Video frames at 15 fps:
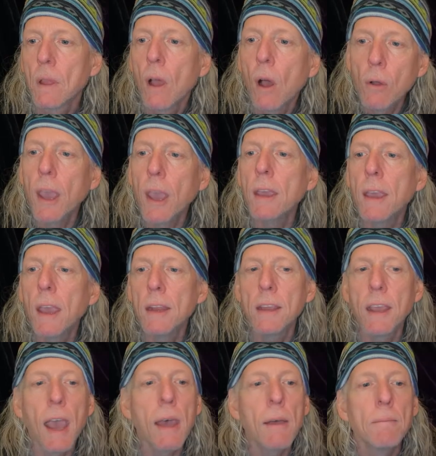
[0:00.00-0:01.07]
Okay, Katie
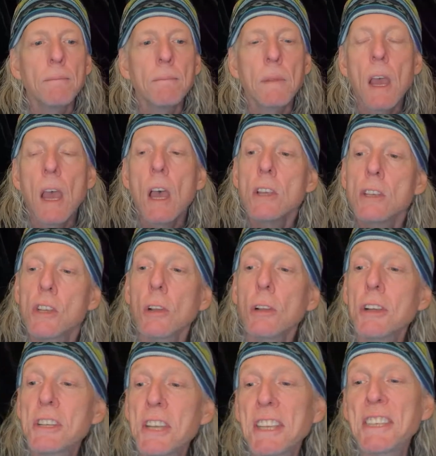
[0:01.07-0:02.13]
Cat. So it
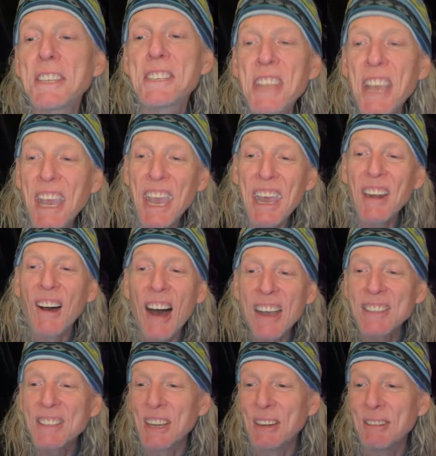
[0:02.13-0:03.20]
looks like this is a hit.
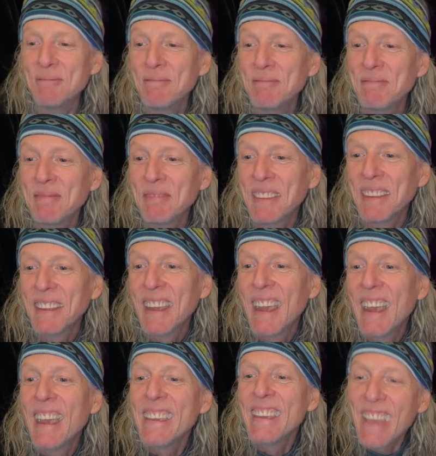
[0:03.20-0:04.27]
Awesome.
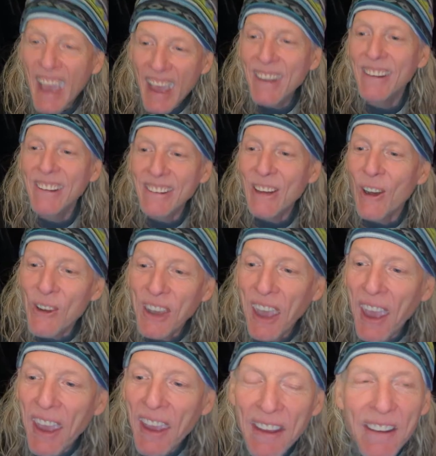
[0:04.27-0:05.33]
Yeah, dude.
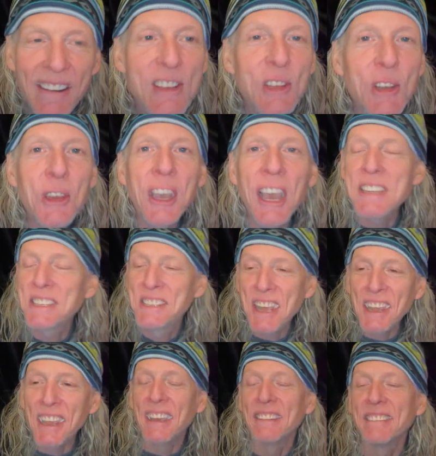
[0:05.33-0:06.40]
Okay. So you guys
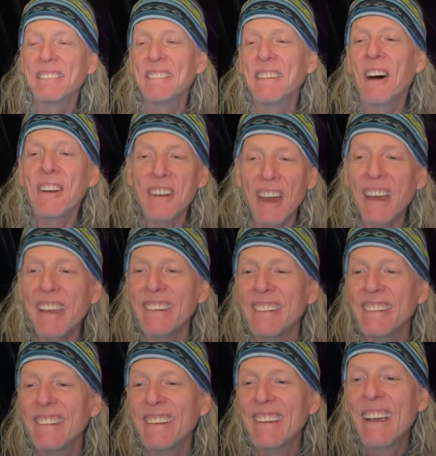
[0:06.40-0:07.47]
dig it. All right.
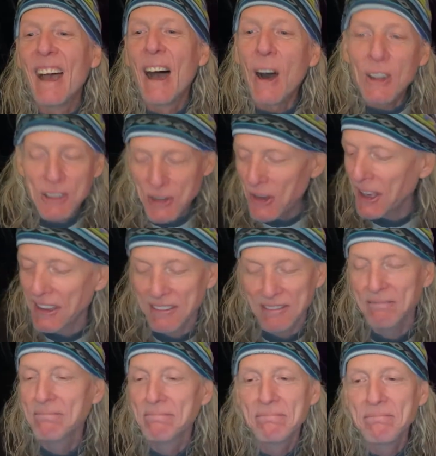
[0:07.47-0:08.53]
I'll do it.
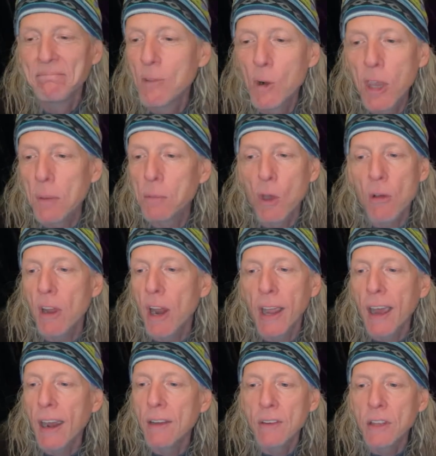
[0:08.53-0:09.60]
We'll keep going.
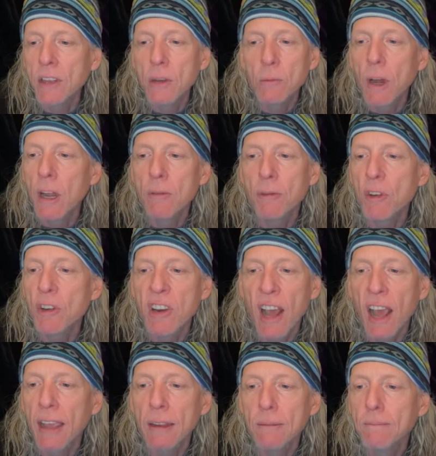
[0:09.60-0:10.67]
I got everything ready for
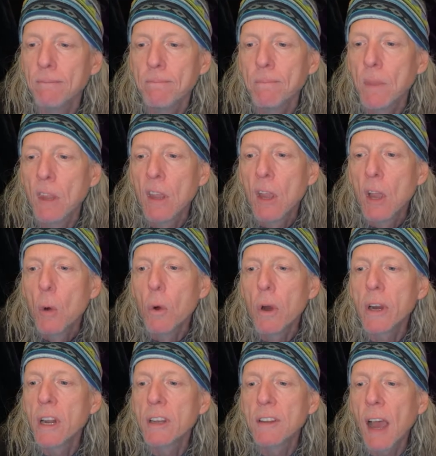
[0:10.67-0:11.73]
tonight.
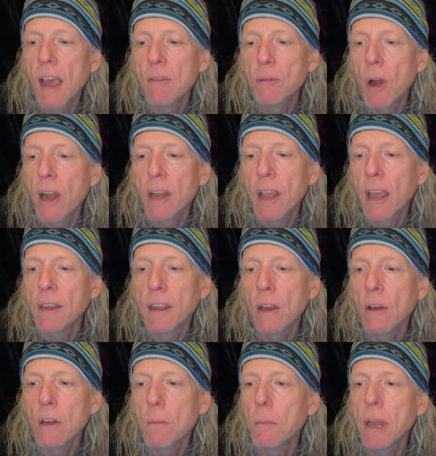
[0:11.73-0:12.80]
We're going to dive right in
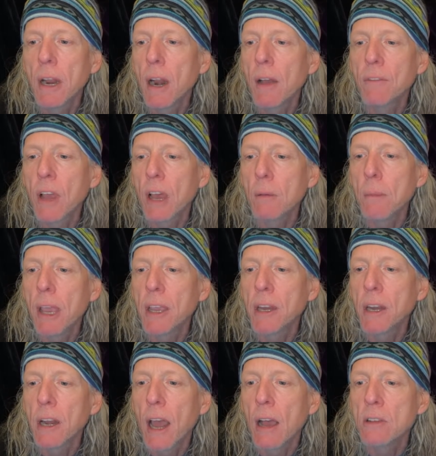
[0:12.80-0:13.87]
here in a minute. I've got to make
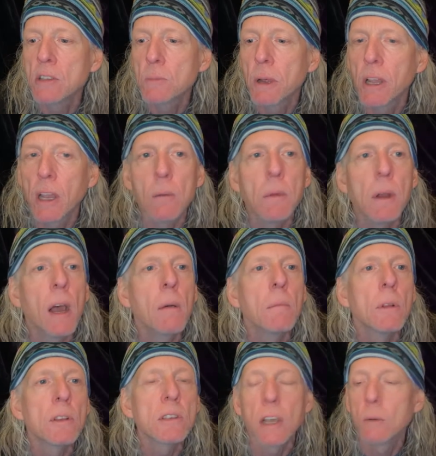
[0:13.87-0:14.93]
an announcement coming
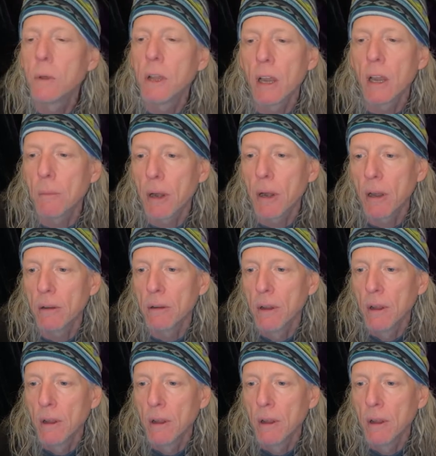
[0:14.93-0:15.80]
up. Looks like we got about a